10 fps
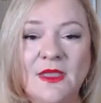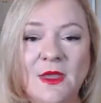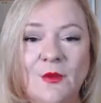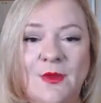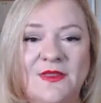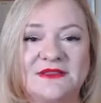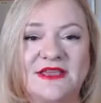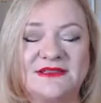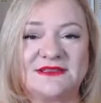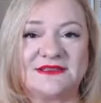when they
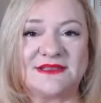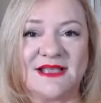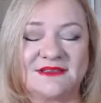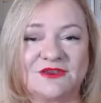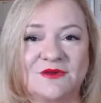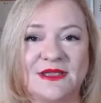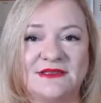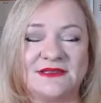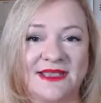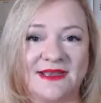test the
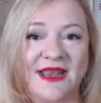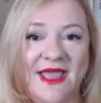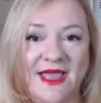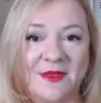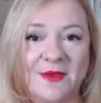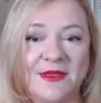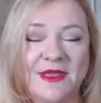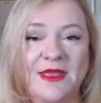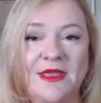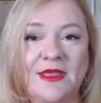sunscreens in lab,
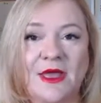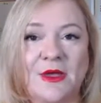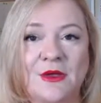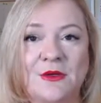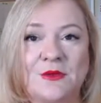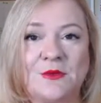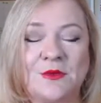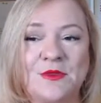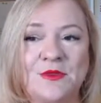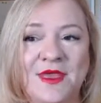
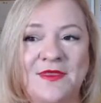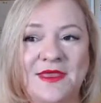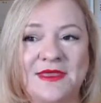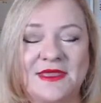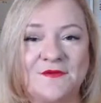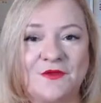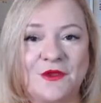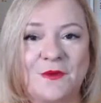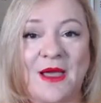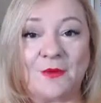then they give
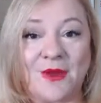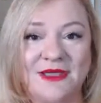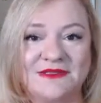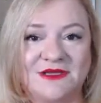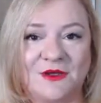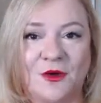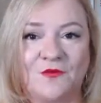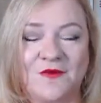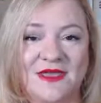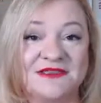them a rating
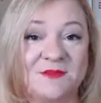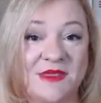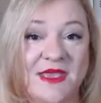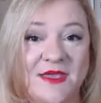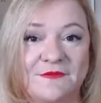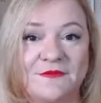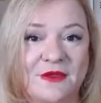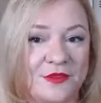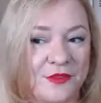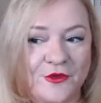of SPF,
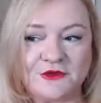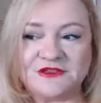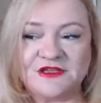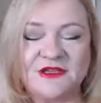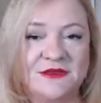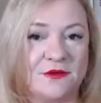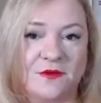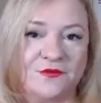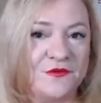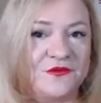a 30 or
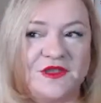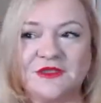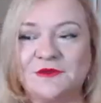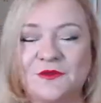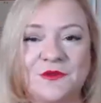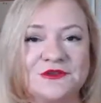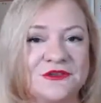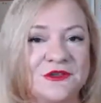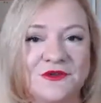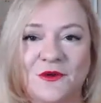15,
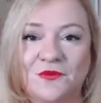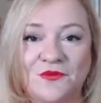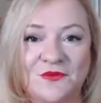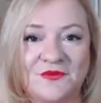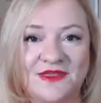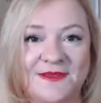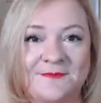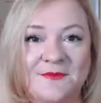30 or 50.